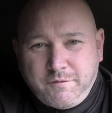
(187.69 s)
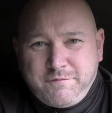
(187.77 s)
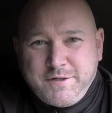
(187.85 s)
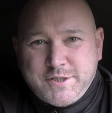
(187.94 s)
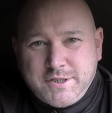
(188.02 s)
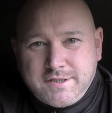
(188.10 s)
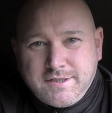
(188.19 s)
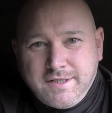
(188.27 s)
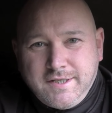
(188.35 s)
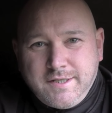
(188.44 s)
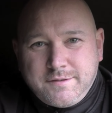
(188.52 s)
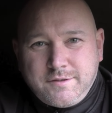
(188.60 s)
we're fishing.
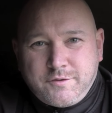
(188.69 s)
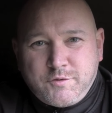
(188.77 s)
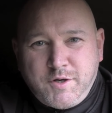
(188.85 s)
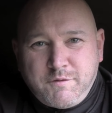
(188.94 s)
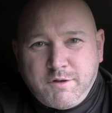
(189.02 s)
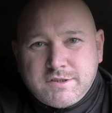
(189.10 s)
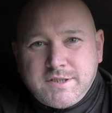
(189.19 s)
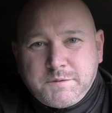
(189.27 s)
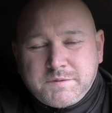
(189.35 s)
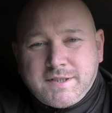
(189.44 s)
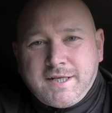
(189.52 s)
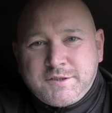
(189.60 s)
Got 3 rods
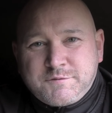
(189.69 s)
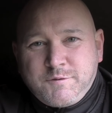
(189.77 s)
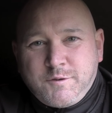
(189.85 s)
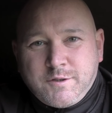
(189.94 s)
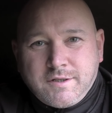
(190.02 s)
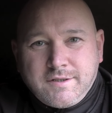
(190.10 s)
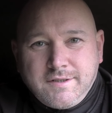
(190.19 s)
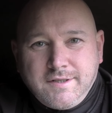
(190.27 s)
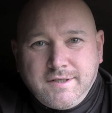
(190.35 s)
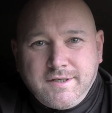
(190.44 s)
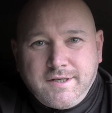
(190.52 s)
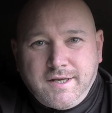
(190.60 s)
out on the dance floor
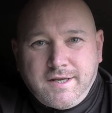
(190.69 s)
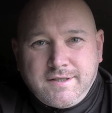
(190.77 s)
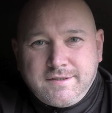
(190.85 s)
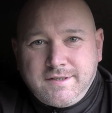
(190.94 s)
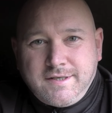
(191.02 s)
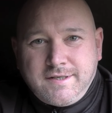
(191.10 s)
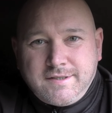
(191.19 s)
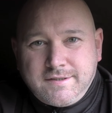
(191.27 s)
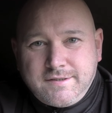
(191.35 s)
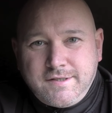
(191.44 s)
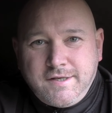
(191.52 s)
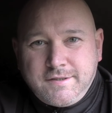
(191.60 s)
and
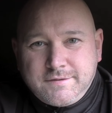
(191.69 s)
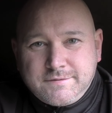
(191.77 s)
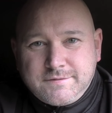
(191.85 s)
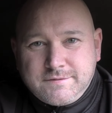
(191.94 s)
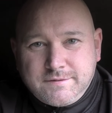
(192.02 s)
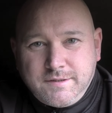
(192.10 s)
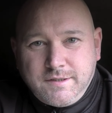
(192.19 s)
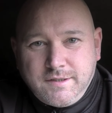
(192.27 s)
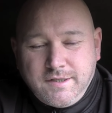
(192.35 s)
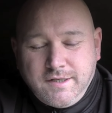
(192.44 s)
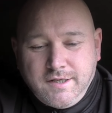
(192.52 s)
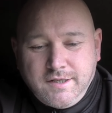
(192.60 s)
yeah,
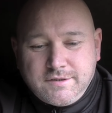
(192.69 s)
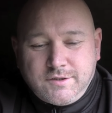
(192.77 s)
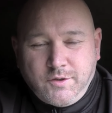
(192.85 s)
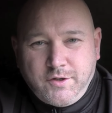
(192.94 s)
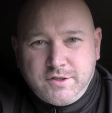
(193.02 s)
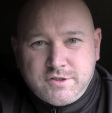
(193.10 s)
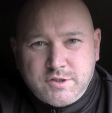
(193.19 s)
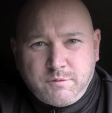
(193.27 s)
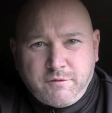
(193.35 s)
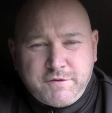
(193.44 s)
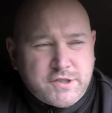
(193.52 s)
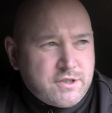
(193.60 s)
delighted. So
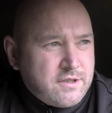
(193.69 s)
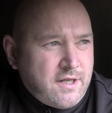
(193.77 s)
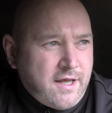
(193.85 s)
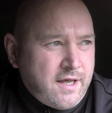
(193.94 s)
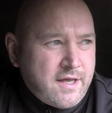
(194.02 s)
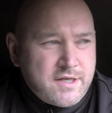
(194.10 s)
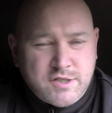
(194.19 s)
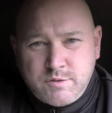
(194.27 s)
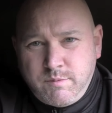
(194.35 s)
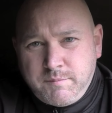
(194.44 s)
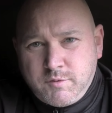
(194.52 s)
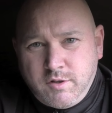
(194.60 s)
we're fishing a
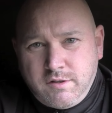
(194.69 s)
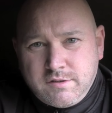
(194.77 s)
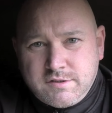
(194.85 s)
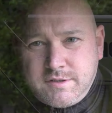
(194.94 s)
swim called